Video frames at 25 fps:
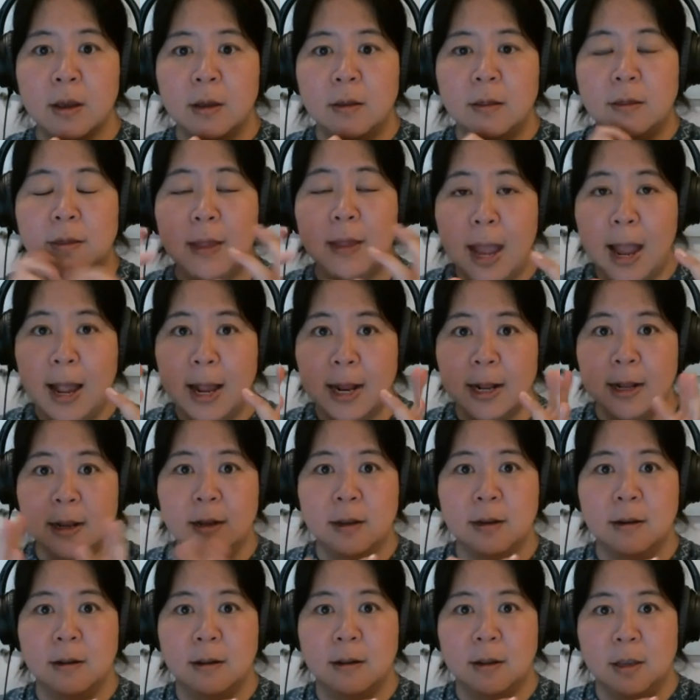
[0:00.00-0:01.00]
Then
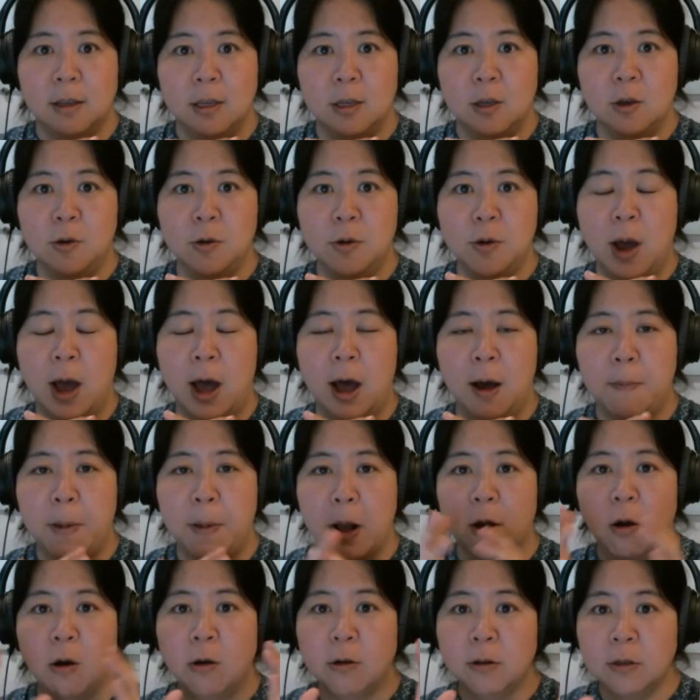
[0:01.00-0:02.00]
you have
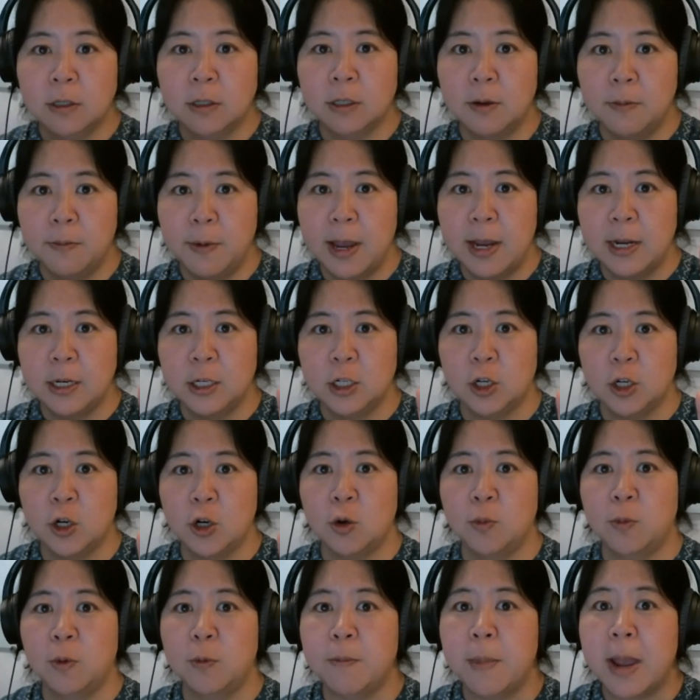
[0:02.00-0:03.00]
a conservation
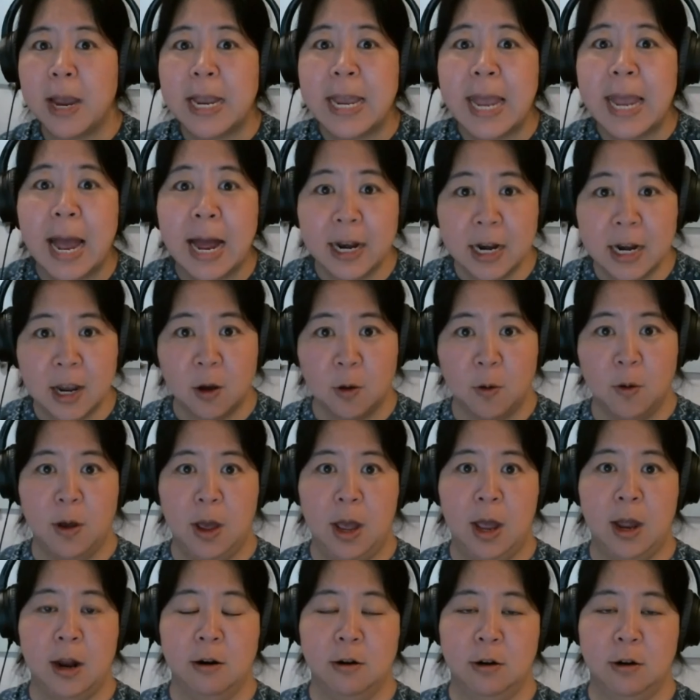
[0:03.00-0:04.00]
of mechanical
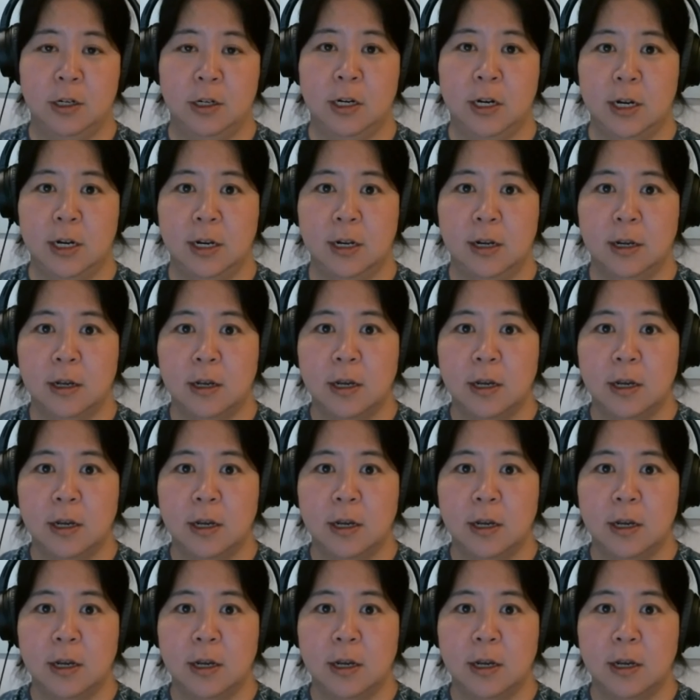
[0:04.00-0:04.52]
energy.